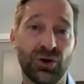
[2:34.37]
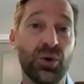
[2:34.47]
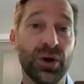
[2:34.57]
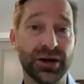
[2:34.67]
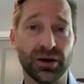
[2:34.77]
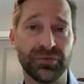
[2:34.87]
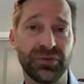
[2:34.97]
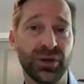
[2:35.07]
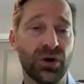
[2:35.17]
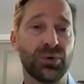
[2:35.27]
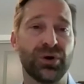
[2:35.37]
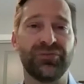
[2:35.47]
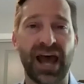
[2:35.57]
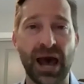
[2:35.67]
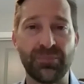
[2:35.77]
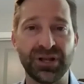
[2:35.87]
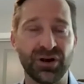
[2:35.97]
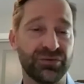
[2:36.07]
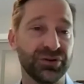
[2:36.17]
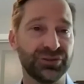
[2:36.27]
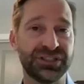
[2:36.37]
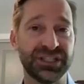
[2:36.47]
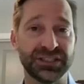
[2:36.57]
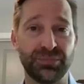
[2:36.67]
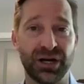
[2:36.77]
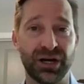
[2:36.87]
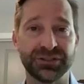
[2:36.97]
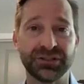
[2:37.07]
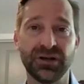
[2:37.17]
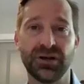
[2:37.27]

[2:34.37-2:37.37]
quicker than what would have happened over those 6 months